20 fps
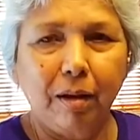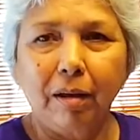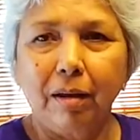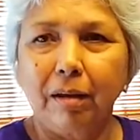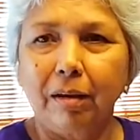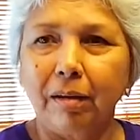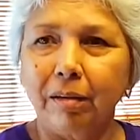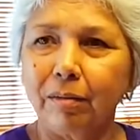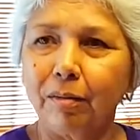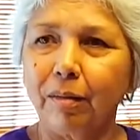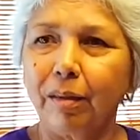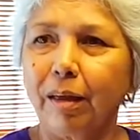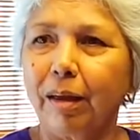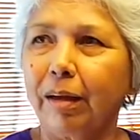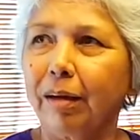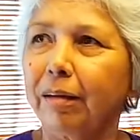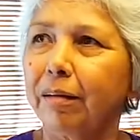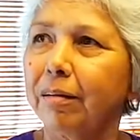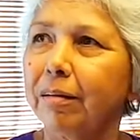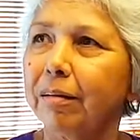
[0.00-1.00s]
it's
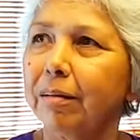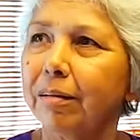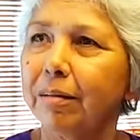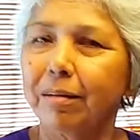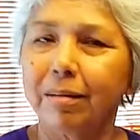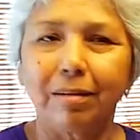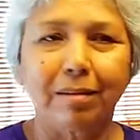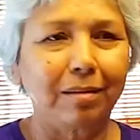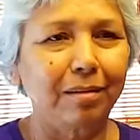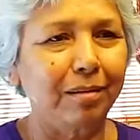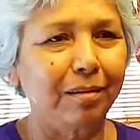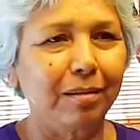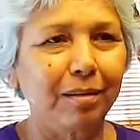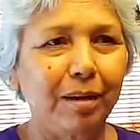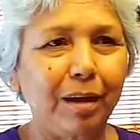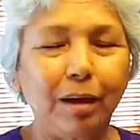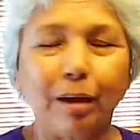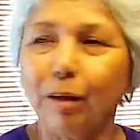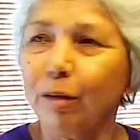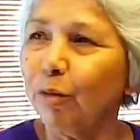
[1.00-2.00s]
like,
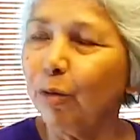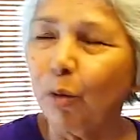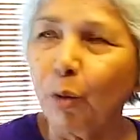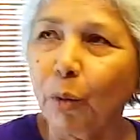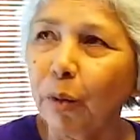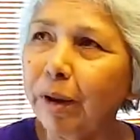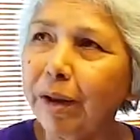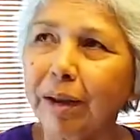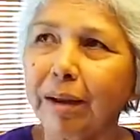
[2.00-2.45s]
like it's going.